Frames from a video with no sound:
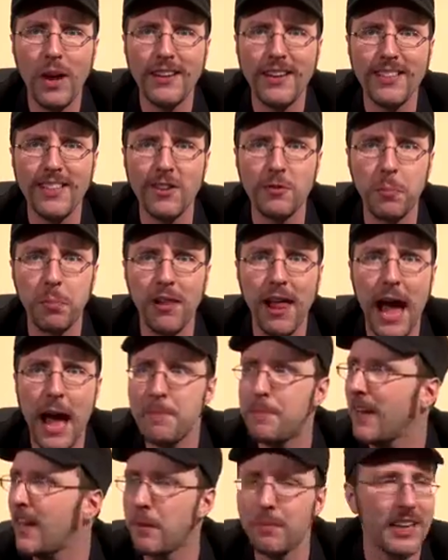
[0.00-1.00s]
when did this
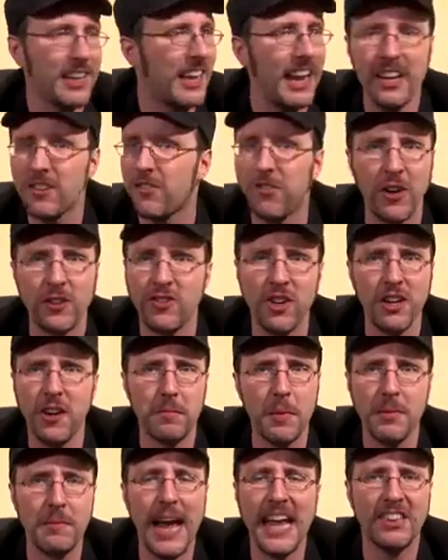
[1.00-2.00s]
plot become the kids' version
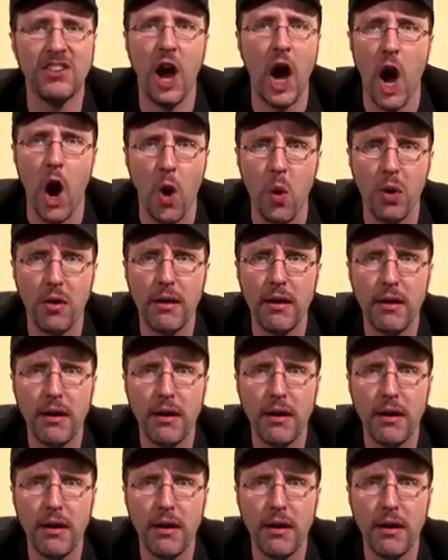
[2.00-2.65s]
of Memento?